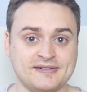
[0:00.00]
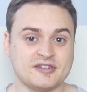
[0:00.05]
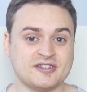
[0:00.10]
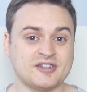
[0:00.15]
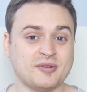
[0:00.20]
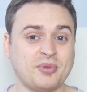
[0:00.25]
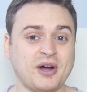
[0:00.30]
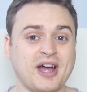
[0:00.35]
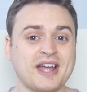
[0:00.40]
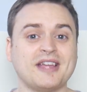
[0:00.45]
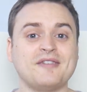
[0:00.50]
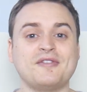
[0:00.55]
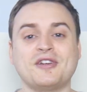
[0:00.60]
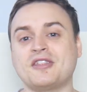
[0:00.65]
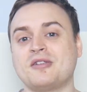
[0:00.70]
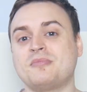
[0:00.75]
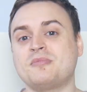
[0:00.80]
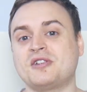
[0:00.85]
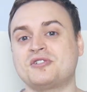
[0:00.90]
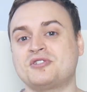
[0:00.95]
So by
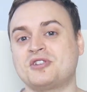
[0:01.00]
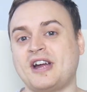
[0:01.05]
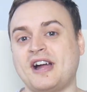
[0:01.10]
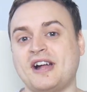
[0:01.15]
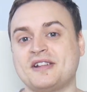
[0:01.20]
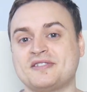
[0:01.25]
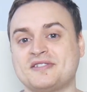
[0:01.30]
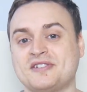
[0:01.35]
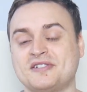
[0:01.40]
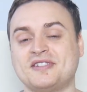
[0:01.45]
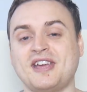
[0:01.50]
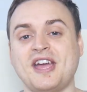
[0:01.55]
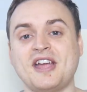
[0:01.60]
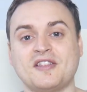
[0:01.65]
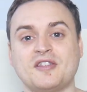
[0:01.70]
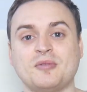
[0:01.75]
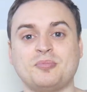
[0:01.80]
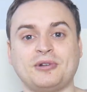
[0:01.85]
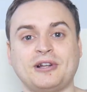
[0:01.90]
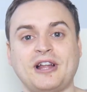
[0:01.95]
giving them the chance to
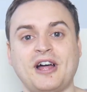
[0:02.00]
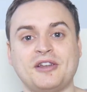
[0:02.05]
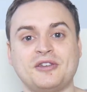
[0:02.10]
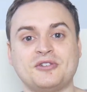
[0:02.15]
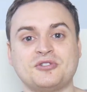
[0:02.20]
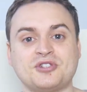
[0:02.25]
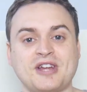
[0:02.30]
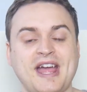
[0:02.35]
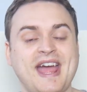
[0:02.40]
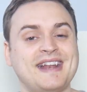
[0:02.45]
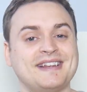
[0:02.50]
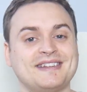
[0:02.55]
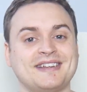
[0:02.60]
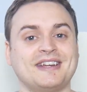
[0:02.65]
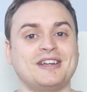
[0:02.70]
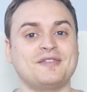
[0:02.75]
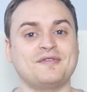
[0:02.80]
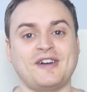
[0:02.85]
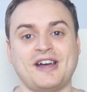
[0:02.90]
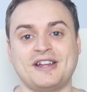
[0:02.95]
take the plunge and
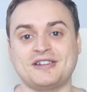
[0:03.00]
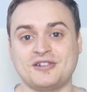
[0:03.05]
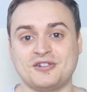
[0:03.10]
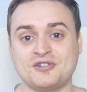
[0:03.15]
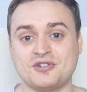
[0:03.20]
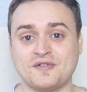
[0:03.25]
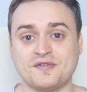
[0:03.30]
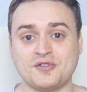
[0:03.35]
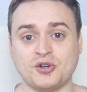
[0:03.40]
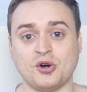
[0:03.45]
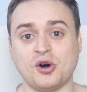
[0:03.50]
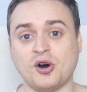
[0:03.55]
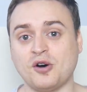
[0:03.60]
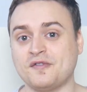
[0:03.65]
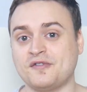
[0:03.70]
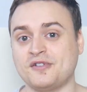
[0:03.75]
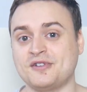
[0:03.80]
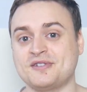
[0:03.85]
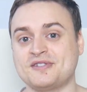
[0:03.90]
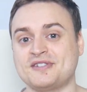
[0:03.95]
take advantage of your
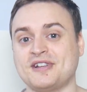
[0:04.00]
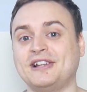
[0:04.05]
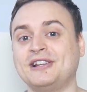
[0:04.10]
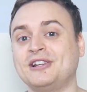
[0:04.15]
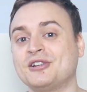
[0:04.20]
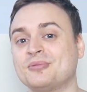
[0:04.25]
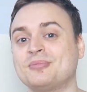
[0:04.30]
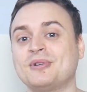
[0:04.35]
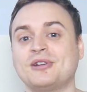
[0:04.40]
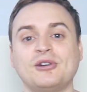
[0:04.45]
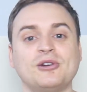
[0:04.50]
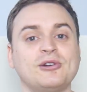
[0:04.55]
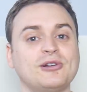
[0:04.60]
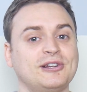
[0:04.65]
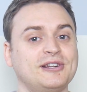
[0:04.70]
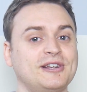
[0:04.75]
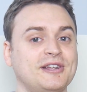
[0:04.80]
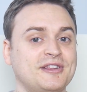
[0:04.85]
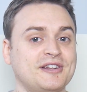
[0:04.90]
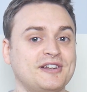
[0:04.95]
offers a little bit
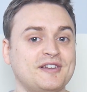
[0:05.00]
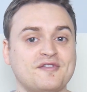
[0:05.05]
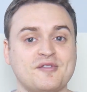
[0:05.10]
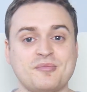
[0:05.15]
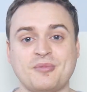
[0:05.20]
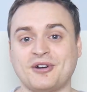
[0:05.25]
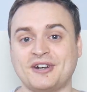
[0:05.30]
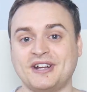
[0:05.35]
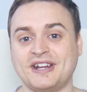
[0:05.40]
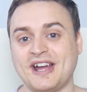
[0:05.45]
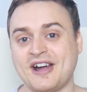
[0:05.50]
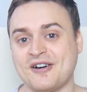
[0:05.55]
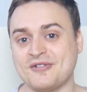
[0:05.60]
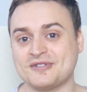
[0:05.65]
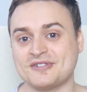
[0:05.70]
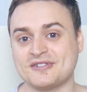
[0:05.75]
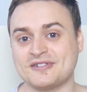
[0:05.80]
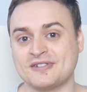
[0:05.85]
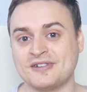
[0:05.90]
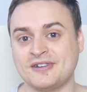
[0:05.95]
earlier than everybody
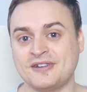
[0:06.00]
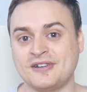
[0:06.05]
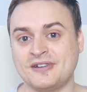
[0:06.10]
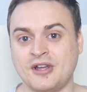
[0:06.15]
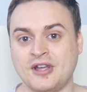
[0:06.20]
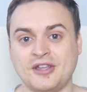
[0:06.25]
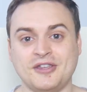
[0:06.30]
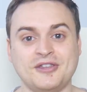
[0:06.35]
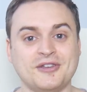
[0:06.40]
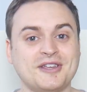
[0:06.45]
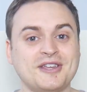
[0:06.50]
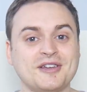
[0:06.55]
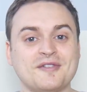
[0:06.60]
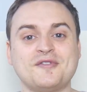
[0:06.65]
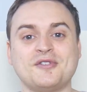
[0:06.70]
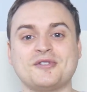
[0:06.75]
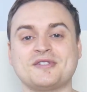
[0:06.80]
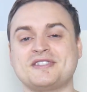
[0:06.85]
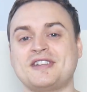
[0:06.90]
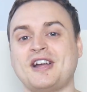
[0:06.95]
else, you
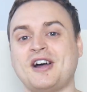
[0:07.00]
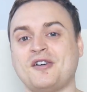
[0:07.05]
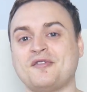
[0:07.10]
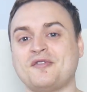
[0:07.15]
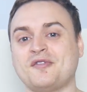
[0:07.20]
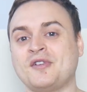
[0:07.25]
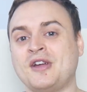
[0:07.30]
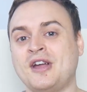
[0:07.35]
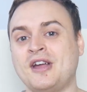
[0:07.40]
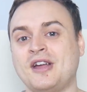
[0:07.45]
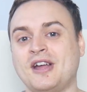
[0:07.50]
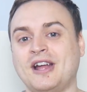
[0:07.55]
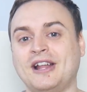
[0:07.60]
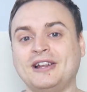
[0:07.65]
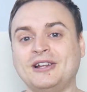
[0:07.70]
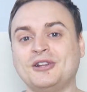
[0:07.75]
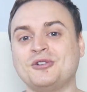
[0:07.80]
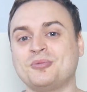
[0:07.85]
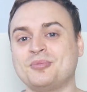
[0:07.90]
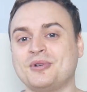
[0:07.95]
give yourself a
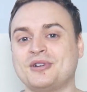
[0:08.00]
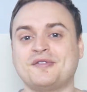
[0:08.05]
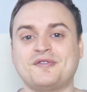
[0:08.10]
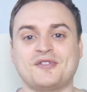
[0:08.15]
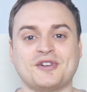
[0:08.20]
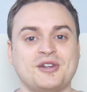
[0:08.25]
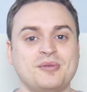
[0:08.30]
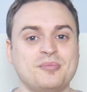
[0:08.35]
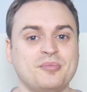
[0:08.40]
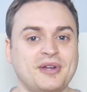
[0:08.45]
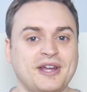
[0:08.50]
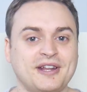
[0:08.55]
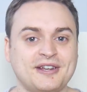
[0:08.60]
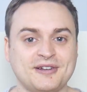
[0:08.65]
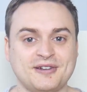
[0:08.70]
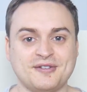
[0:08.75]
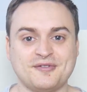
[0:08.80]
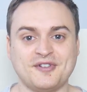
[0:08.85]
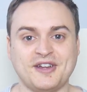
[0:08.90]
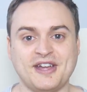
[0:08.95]
little bit of a
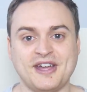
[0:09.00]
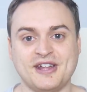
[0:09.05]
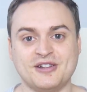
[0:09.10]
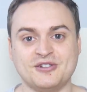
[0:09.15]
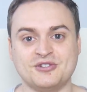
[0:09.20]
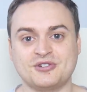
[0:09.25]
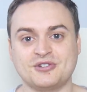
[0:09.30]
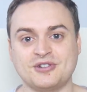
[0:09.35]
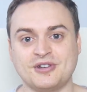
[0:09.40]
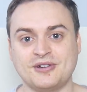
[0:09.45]
competitive edge.